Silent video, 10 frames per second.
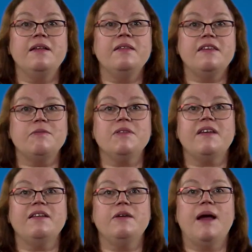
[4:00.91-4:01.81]
this will
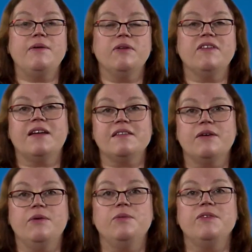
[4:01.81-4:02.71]
tell you how your tax
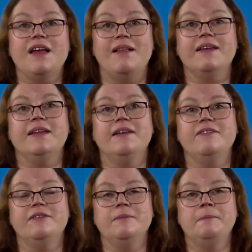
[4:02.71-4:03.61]
code was
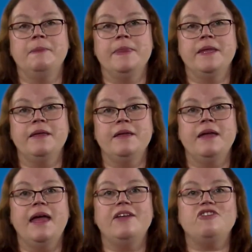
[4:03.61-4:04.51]
calculated.
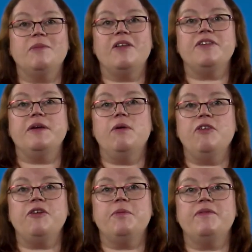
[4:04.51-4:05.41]
HMRC
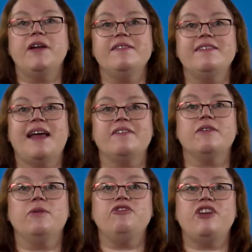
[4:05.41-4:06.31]
also provides a tax
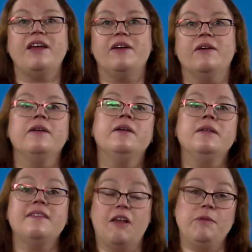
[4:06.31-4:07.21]
code checker
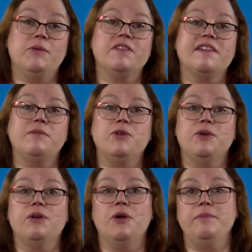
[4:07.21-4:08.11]
to help you understand what your
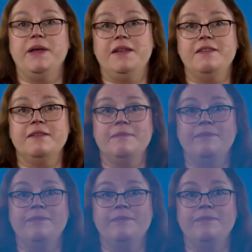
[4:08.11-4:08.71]
code means.